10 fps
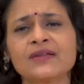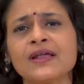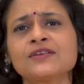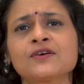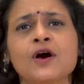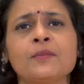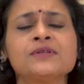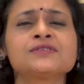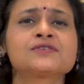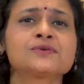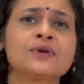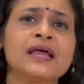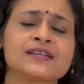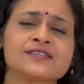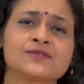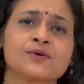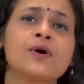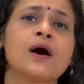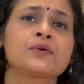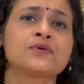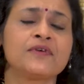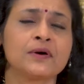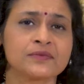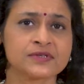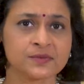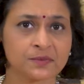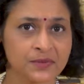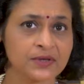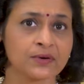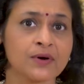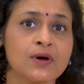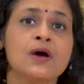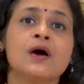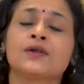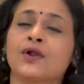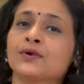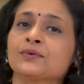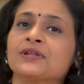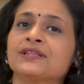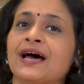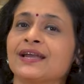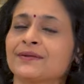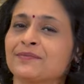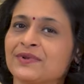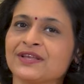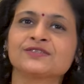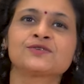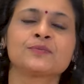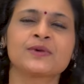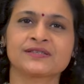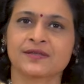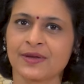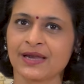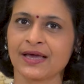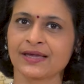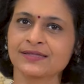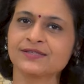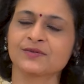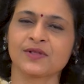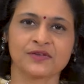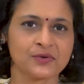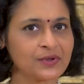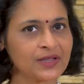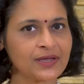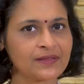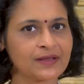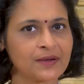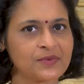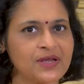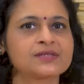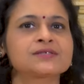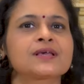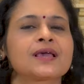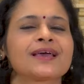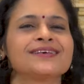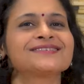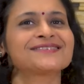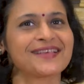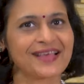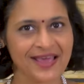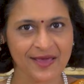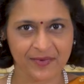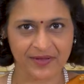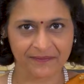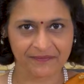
write your comments, do let us know how you found this video. Not only that, please do press the bell icon so that you can get the updates ASAP.